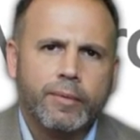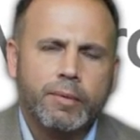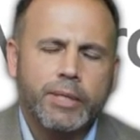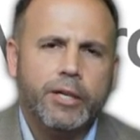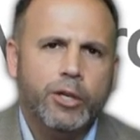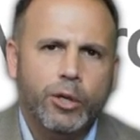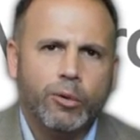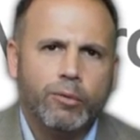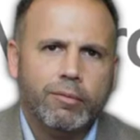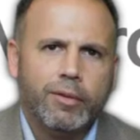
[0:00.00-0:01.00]
Because I
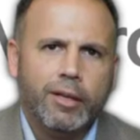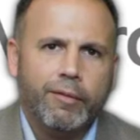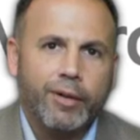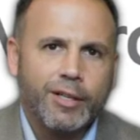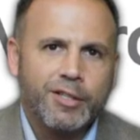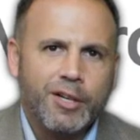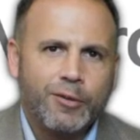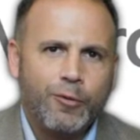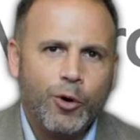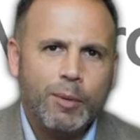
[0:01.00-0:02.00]
knew if I could talk to
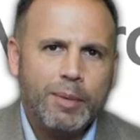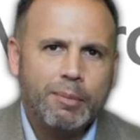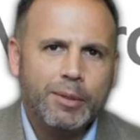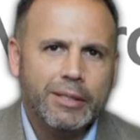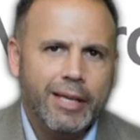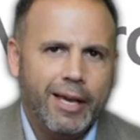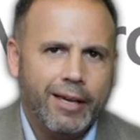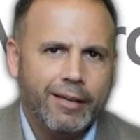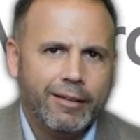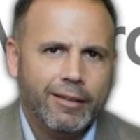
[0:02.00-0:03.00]
40 people a
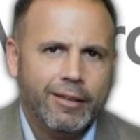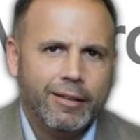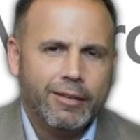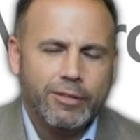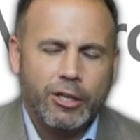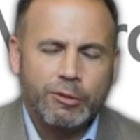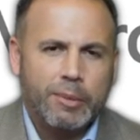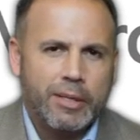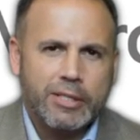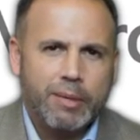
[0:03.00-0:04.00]
day, talk to them
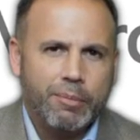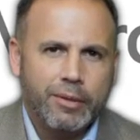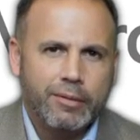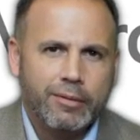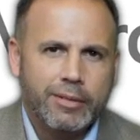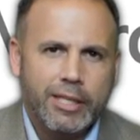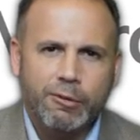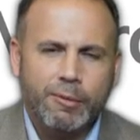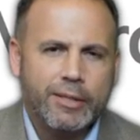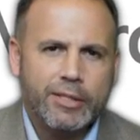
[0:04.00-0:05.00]
about something, tell
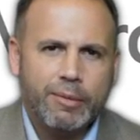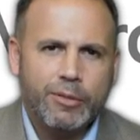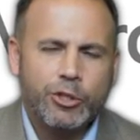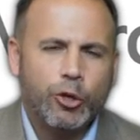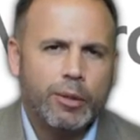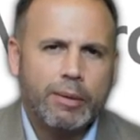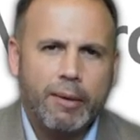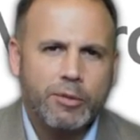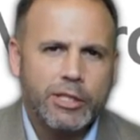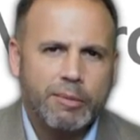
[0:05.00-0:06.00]
them about something, show them I
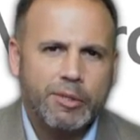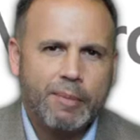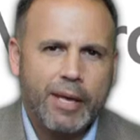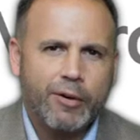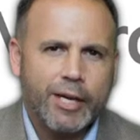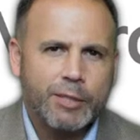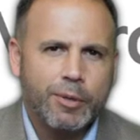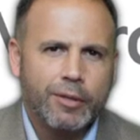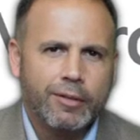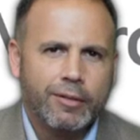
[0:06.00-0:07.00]
was a subject matter
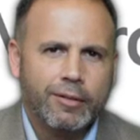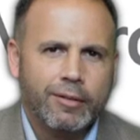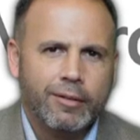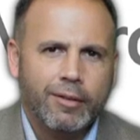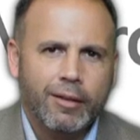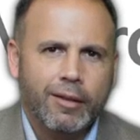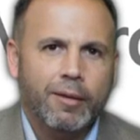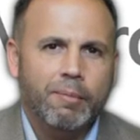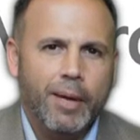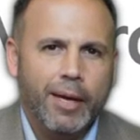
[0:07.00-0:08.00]
expert,
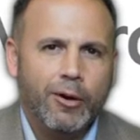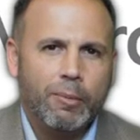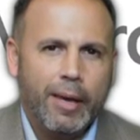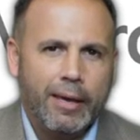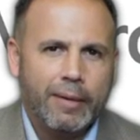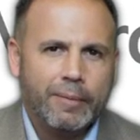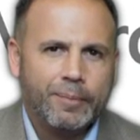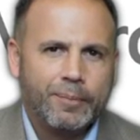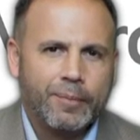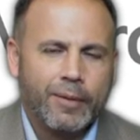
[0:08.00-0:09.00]
man oh man,
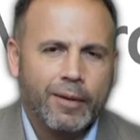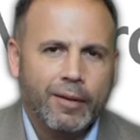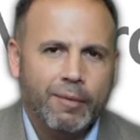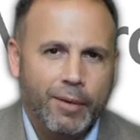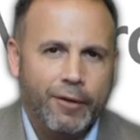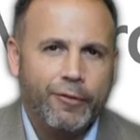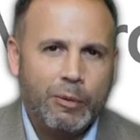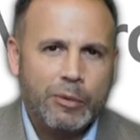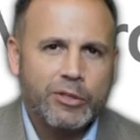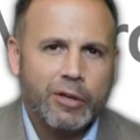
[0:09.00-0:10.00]
my
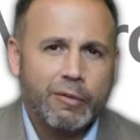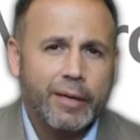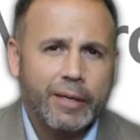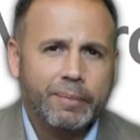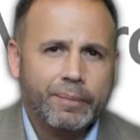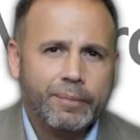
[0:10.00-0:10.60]
phone would start ringing.